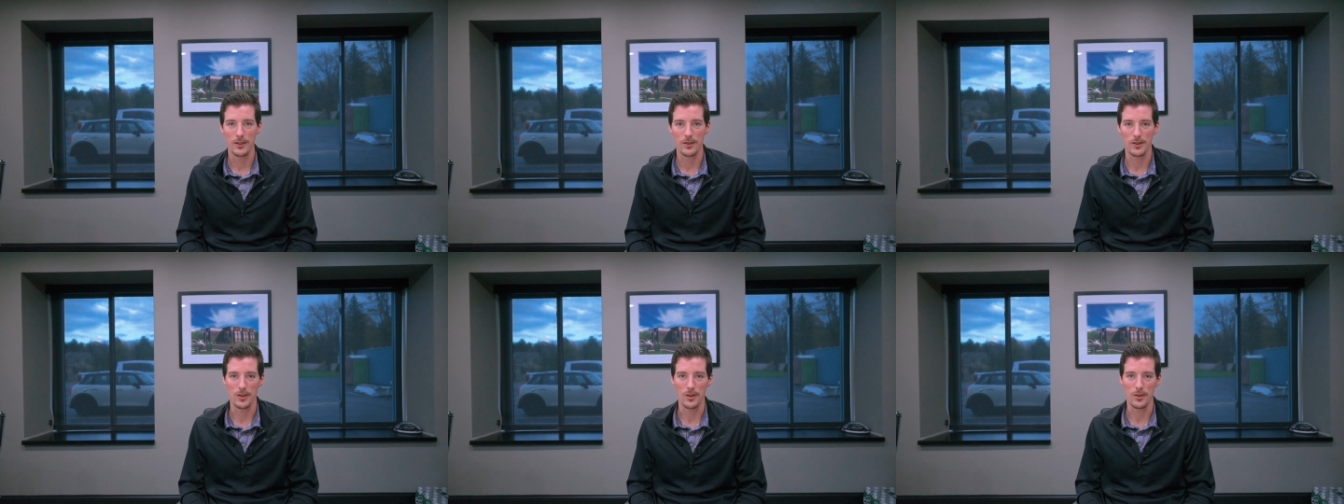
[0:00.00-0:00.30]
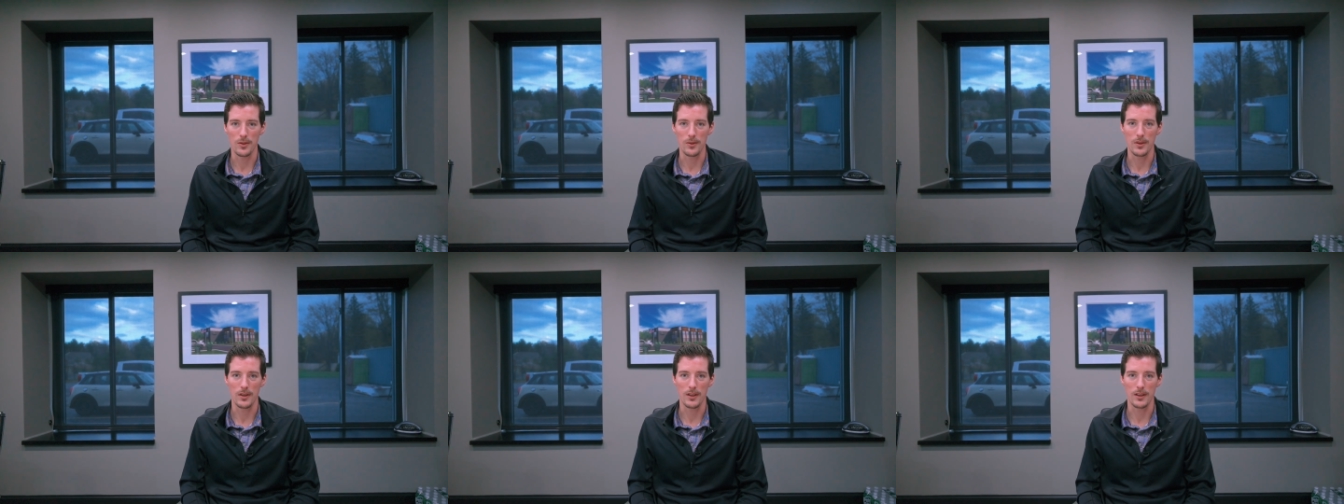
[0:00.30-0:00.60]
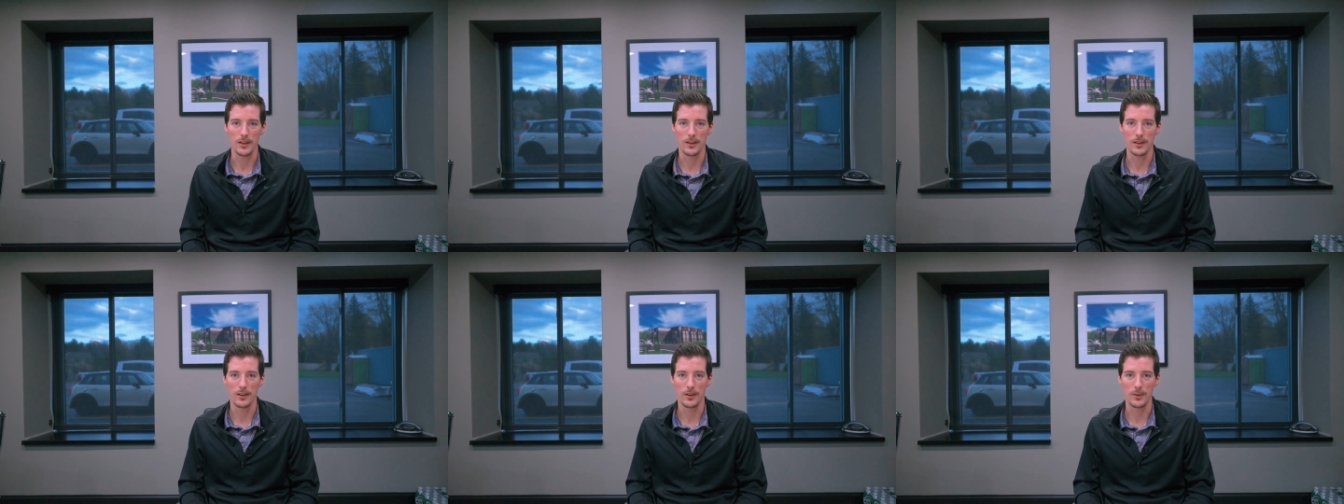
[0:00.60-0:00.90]

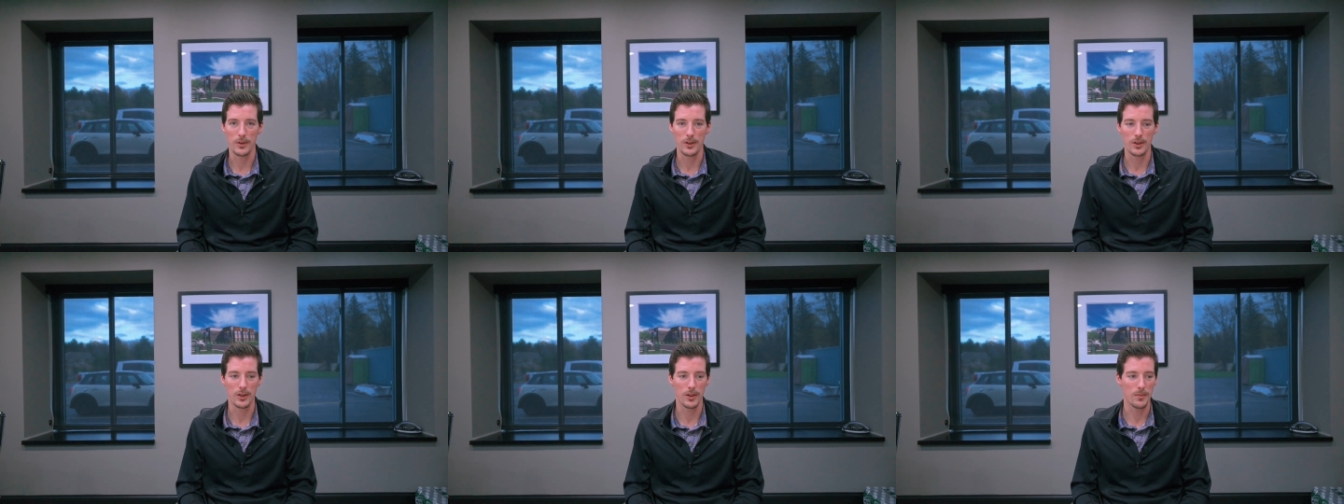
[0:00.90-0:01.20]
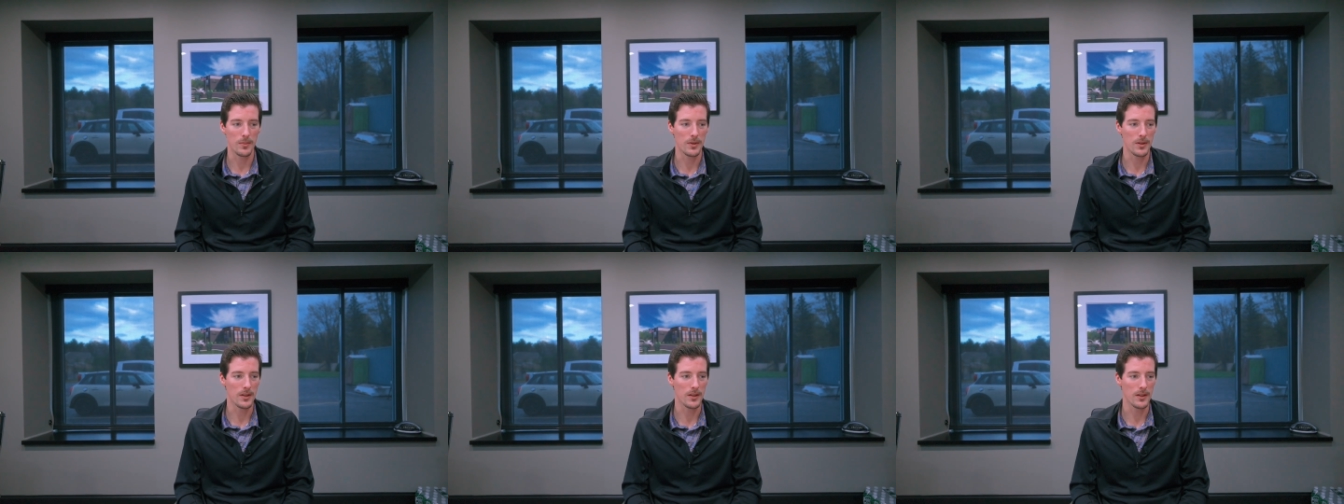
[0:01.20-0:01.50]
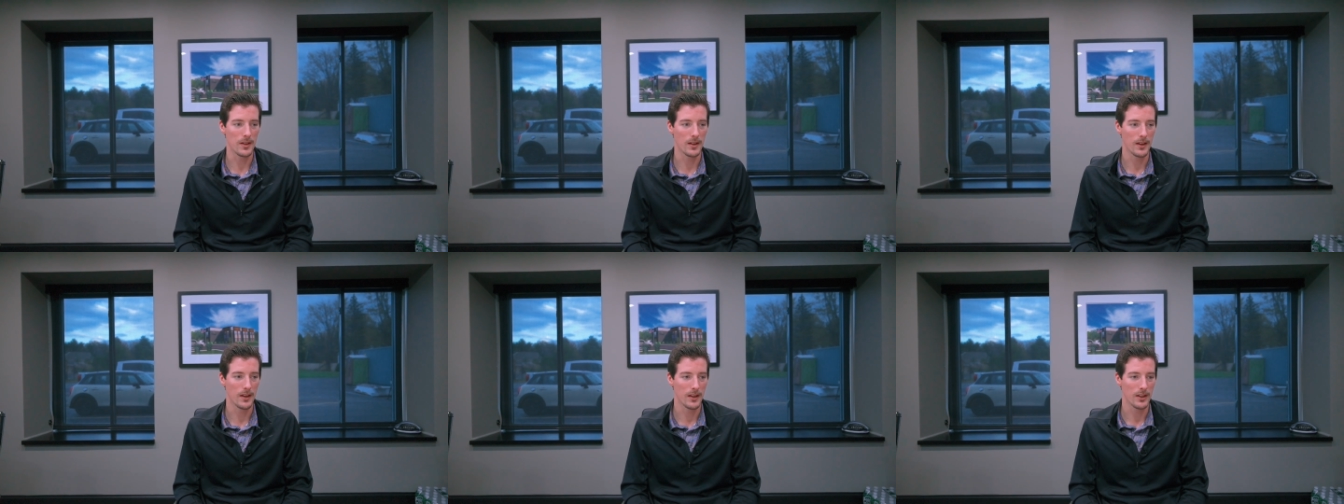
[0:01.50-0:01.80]
so we should
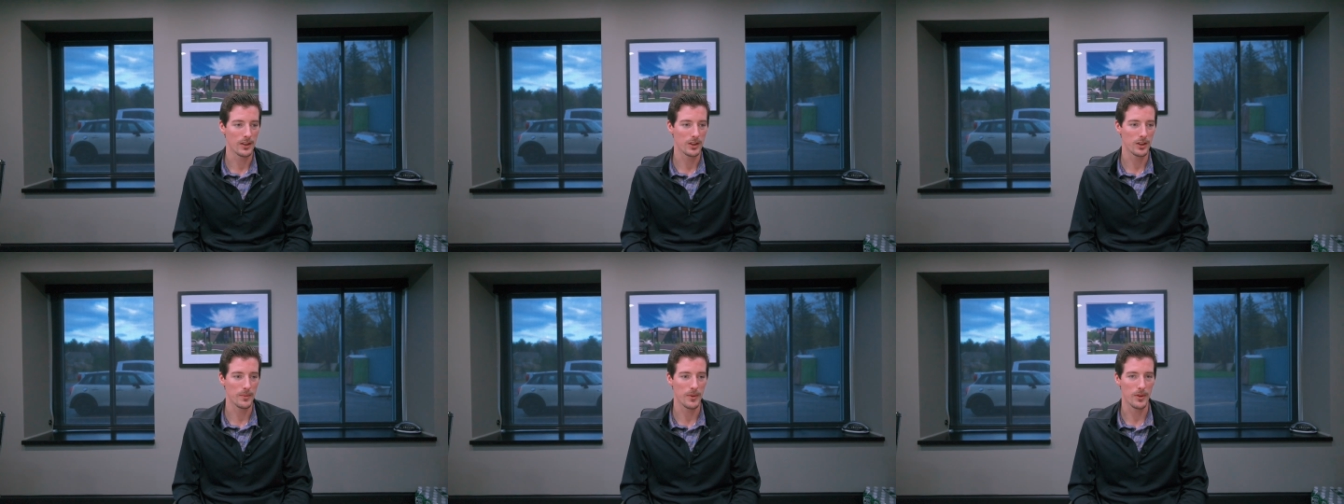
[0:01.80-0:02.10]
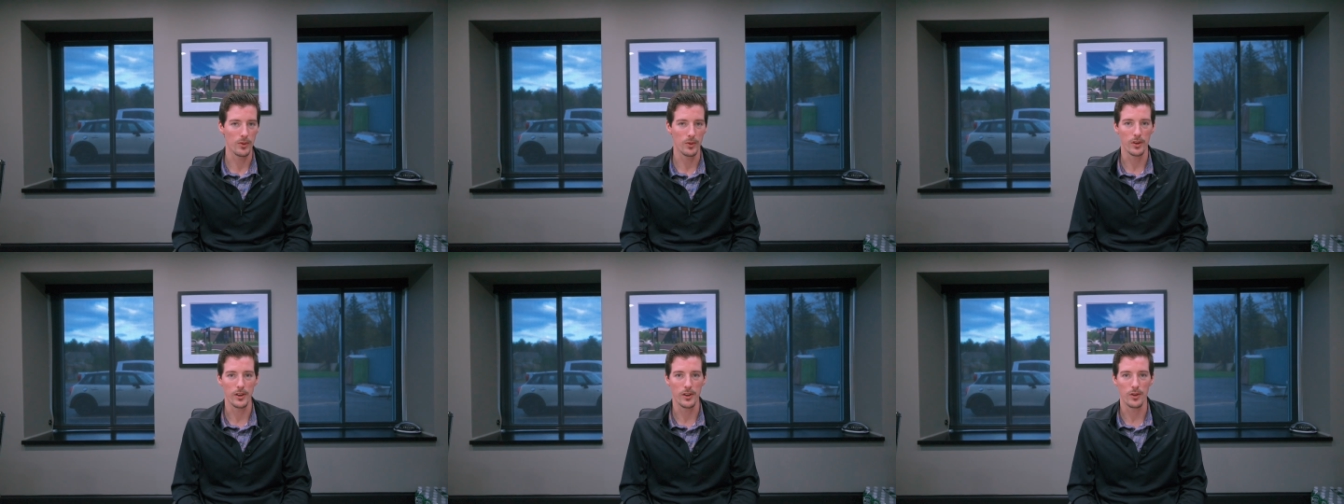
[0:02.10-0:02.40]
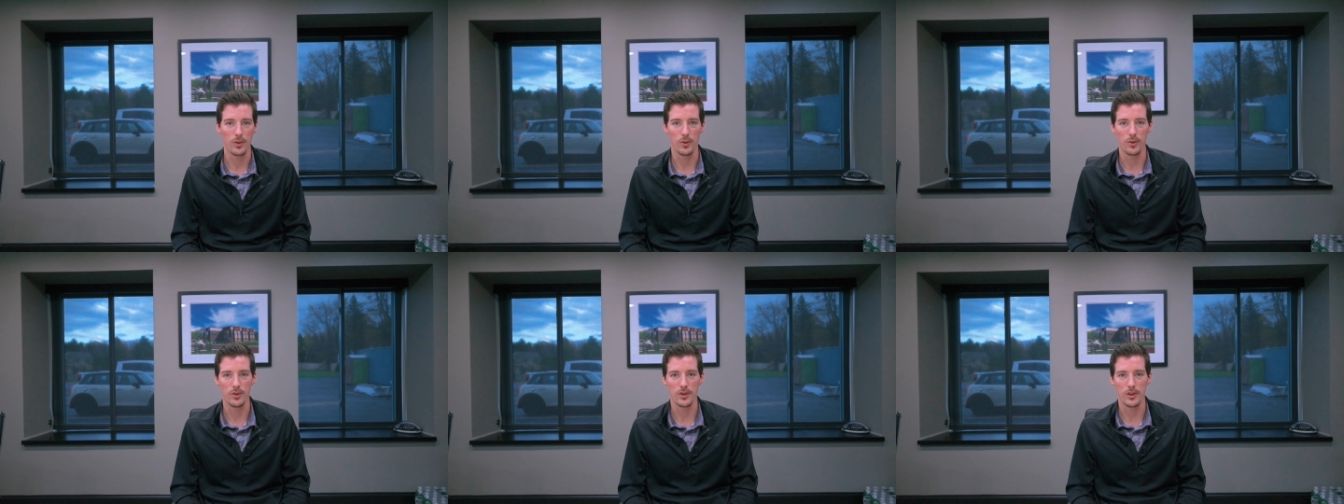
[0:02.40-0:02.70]
be really
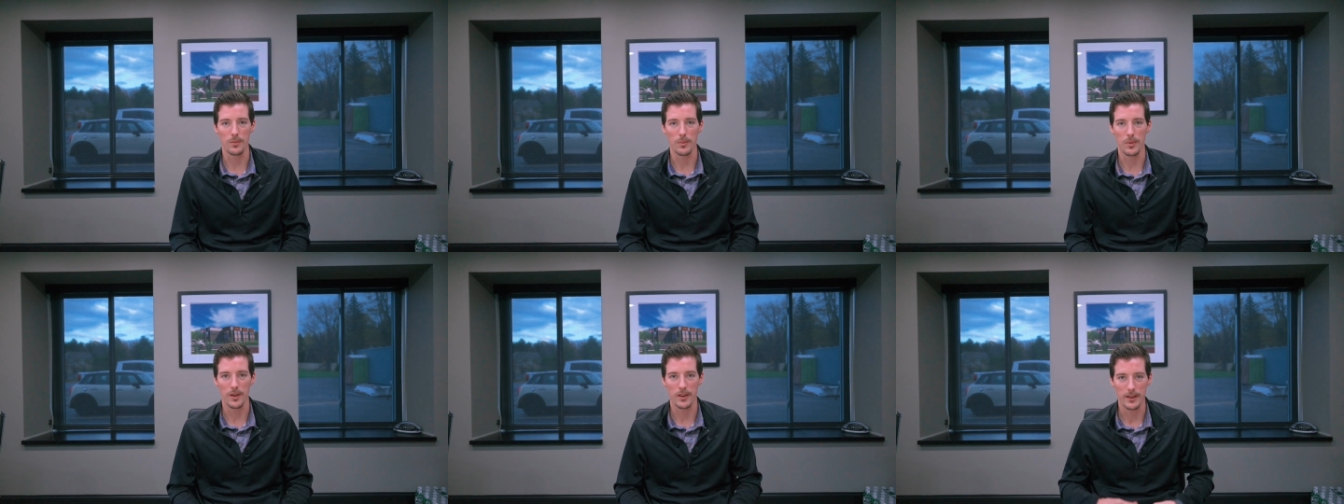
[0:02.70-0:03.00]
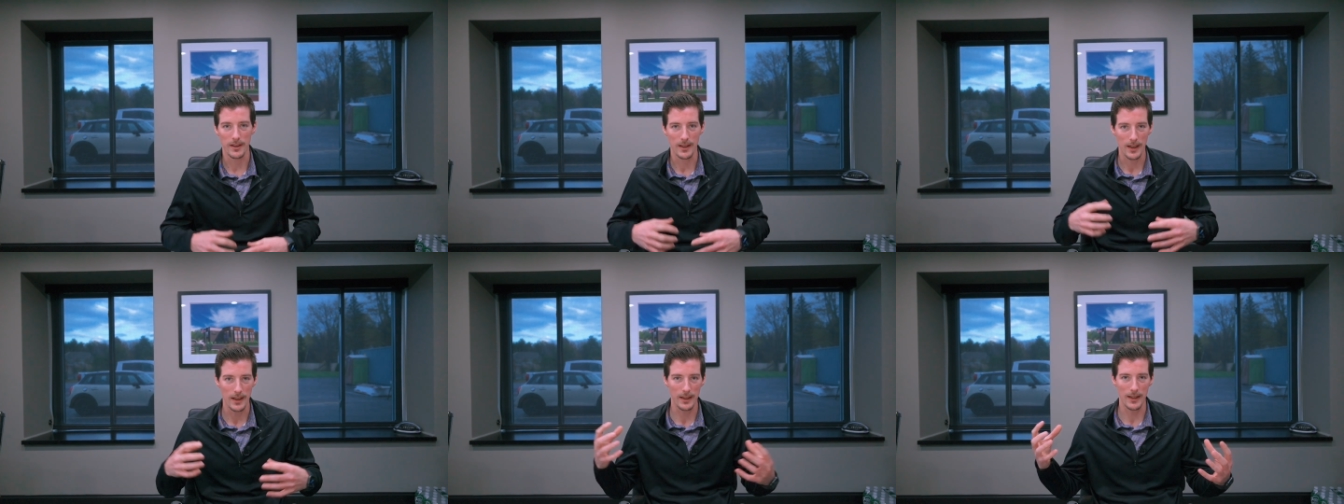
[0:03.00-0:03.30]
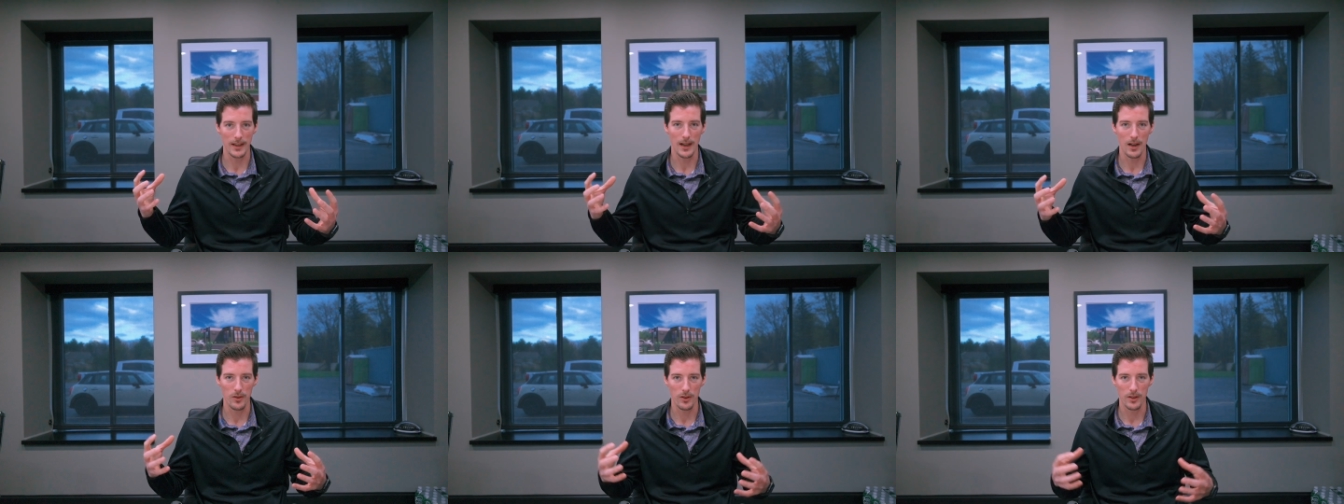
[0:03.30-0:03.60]
cruising. But you got to
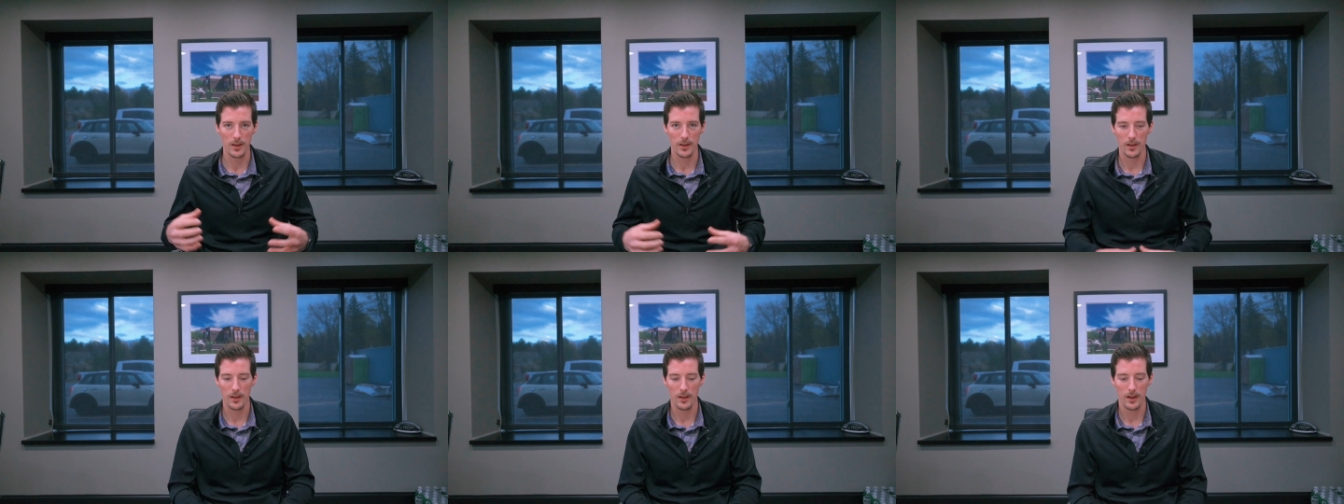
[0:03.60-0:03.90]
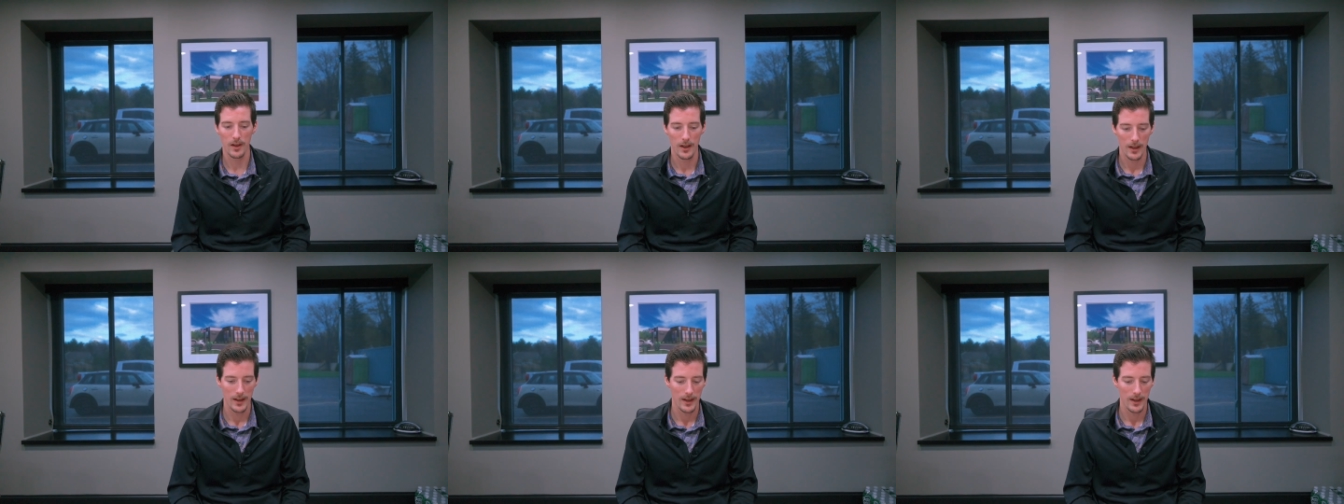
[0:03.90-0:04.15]
get out there,